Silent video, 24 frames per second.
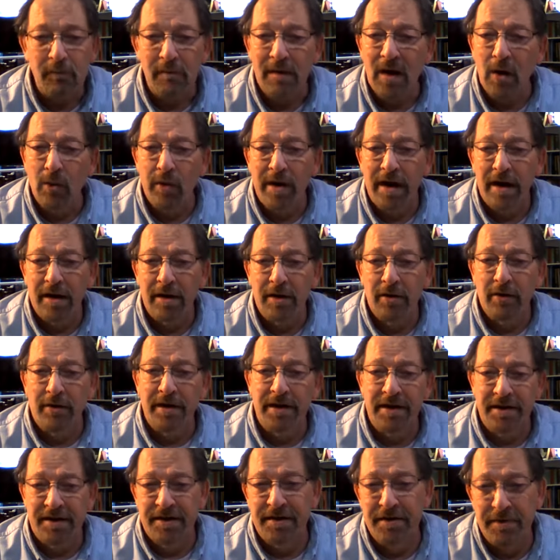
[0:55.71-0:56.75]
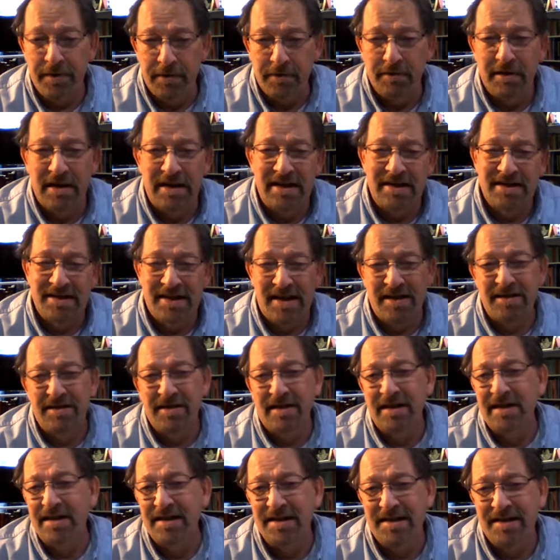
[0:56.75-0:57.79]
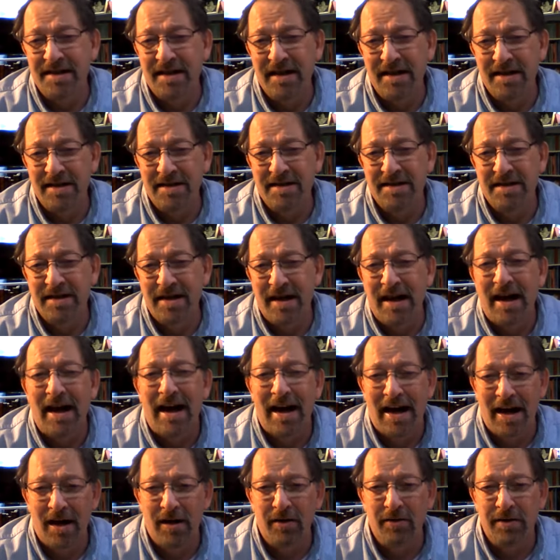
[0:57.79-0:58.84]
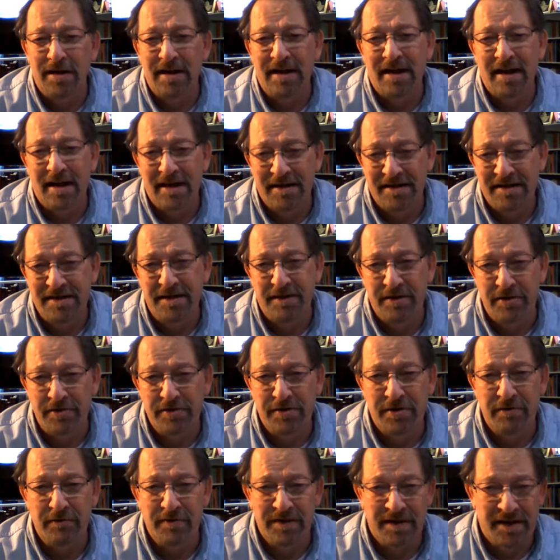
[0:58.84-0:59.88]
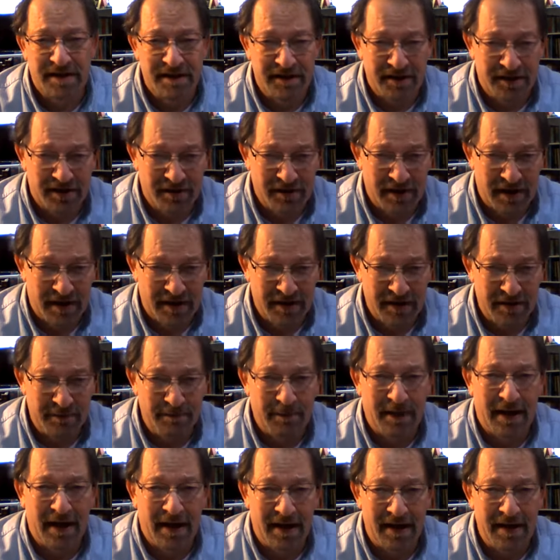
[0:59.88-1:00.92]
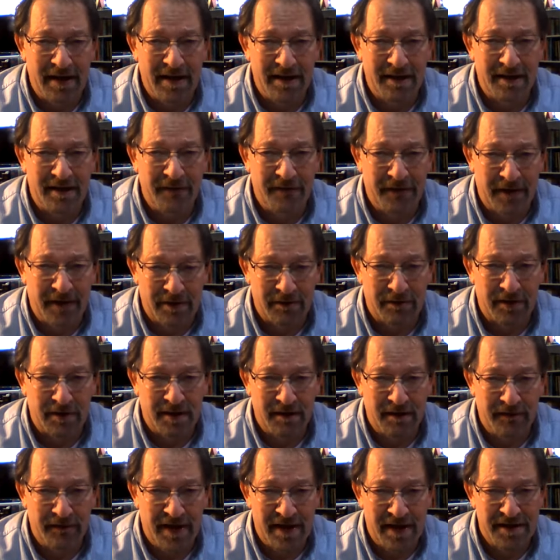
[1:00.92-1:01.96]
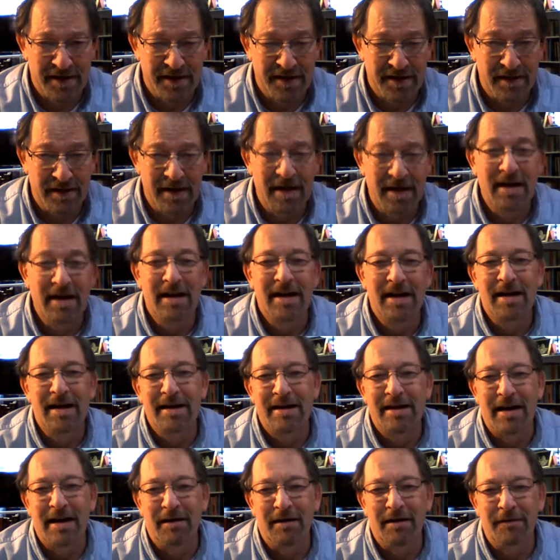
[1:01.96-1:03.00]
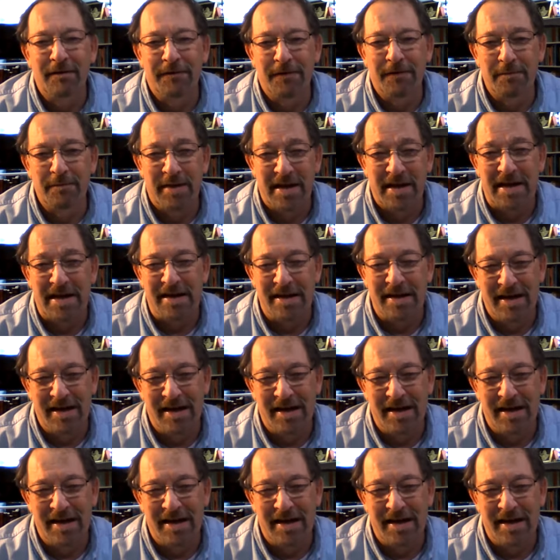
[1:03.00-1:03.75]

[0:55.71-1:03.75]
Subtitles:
we are going to essentially discuss how the Constitution was constructed by the Federal Convention. Now, for me,